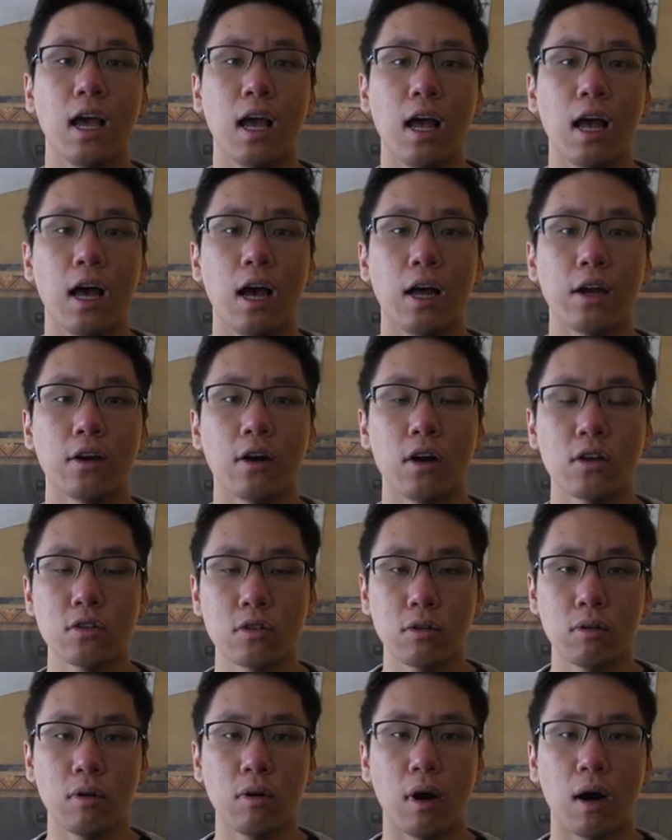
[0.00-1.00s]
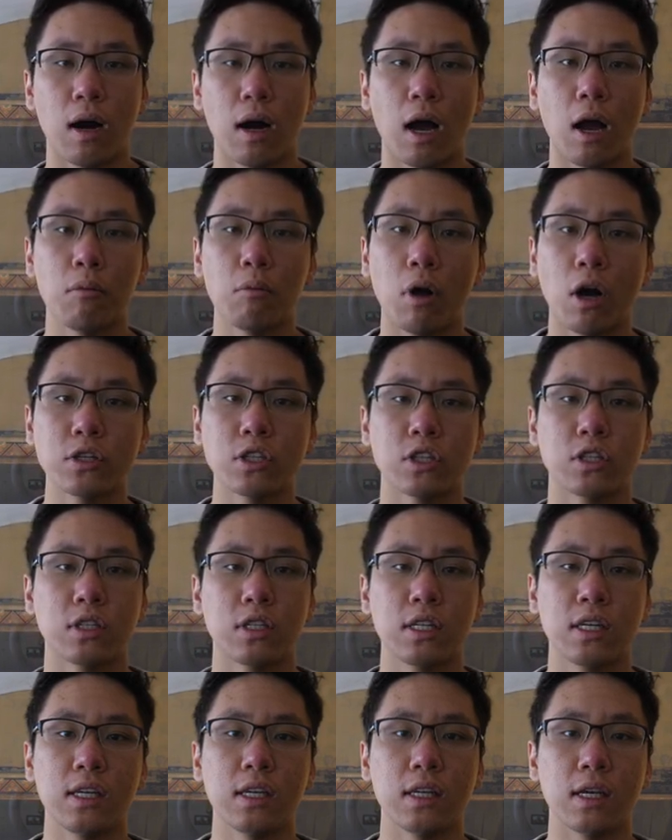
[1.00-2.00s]
And also I
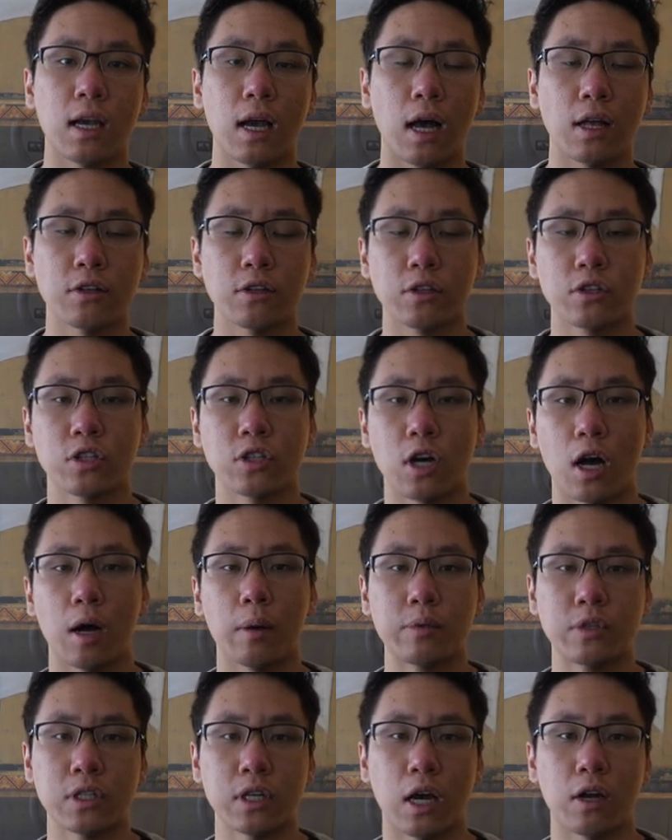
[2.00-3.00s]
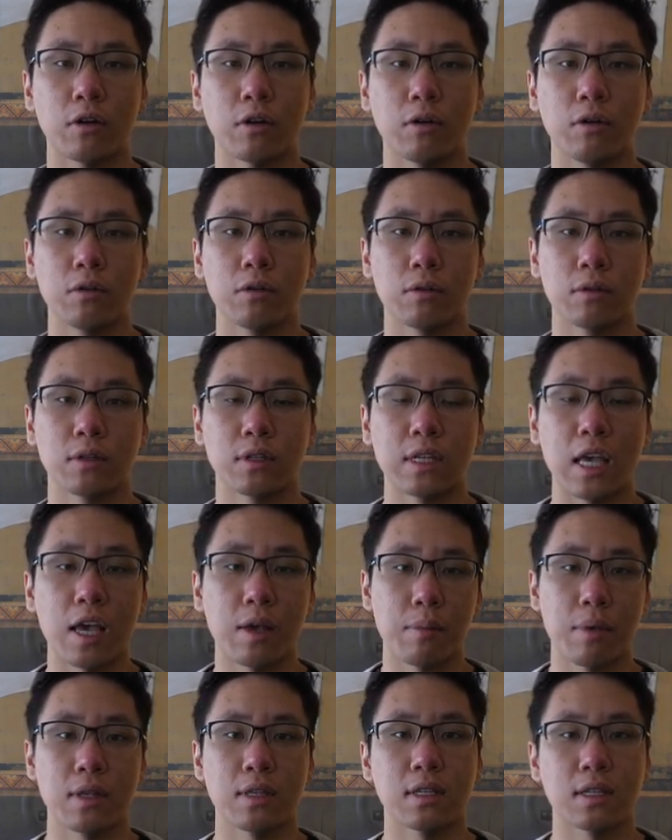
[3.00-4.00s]
watched the other job shadow
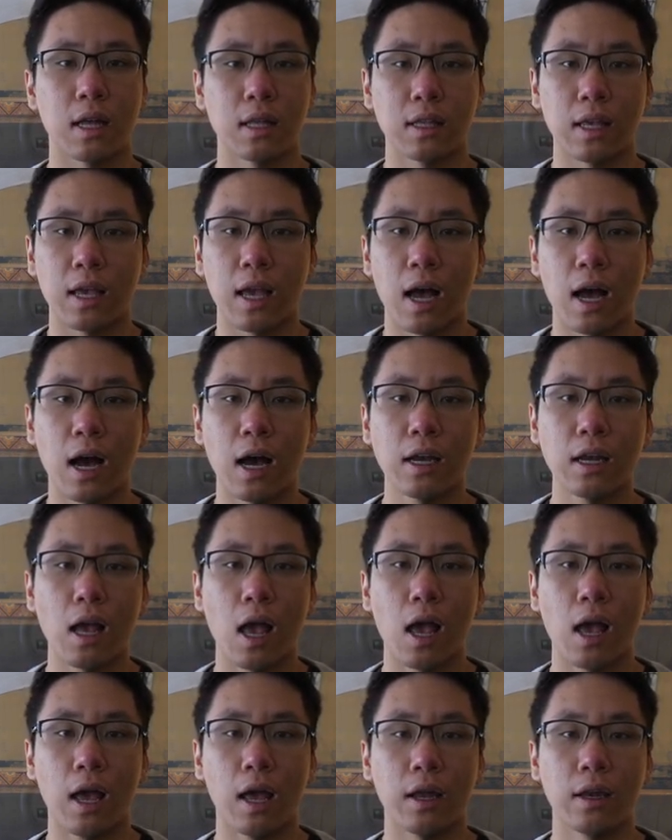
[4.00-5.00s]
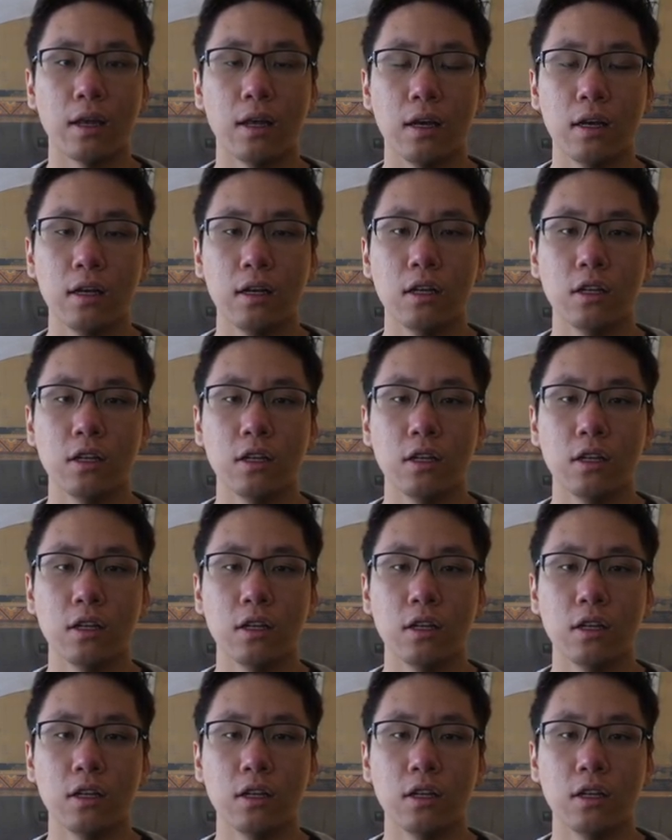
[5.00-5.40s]
segments that they had and